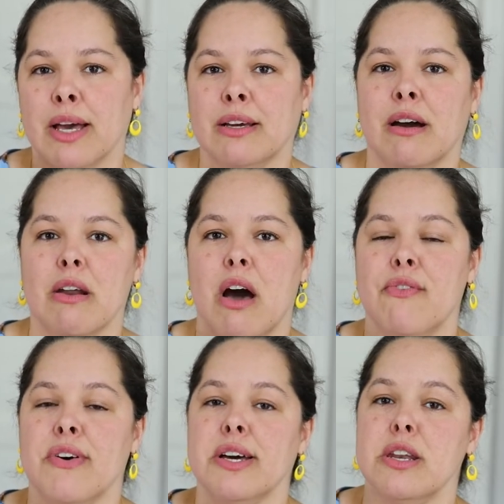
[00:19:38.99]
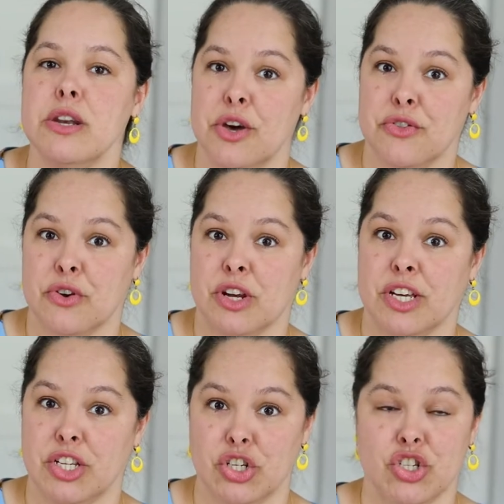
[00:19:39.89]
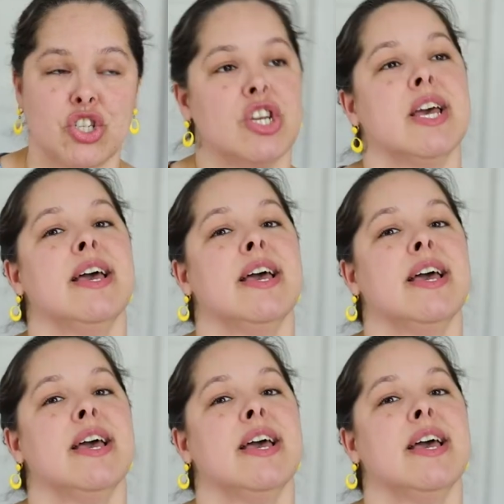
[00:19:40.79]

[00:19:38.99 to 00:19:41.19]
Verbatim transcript: I cut off another inch.